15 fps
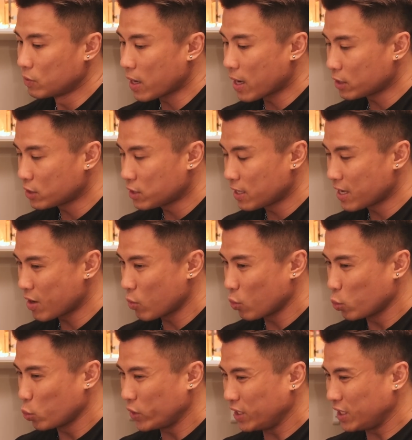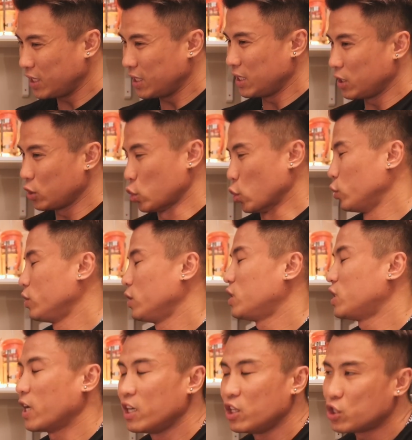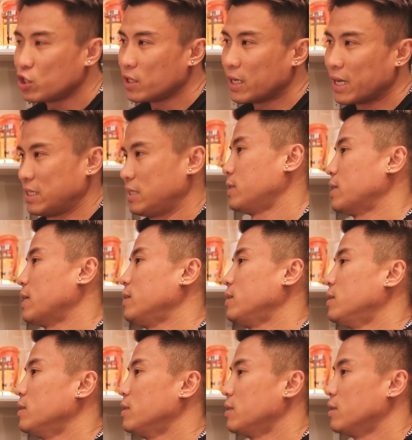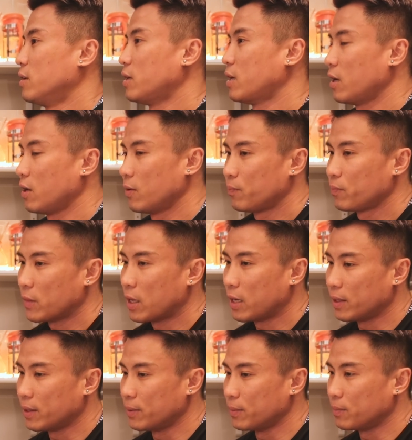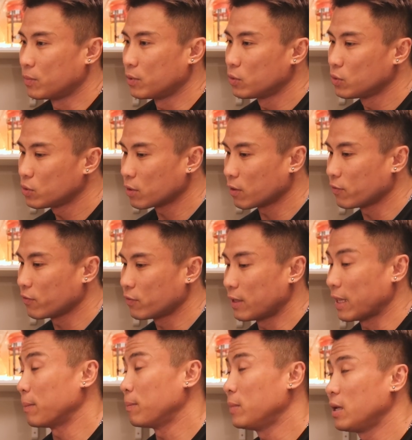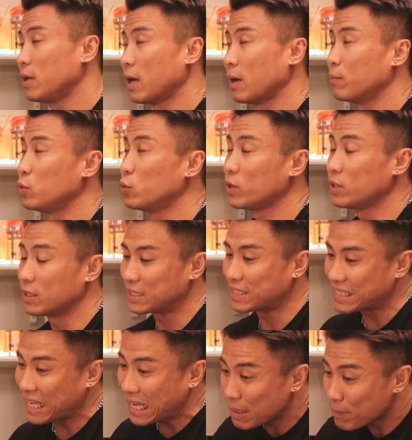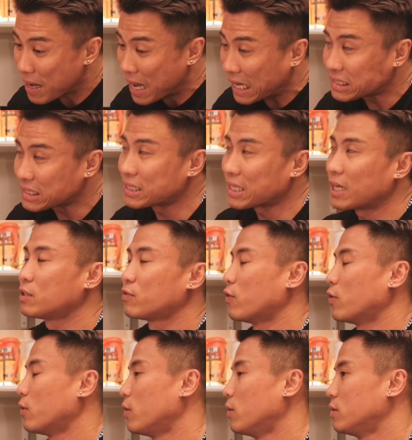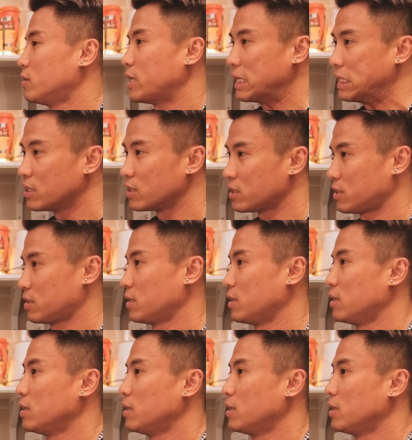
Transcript: Well, actually, we don't change exercise. Okay. Most of like me, I'm doing the same exercise for 10 years.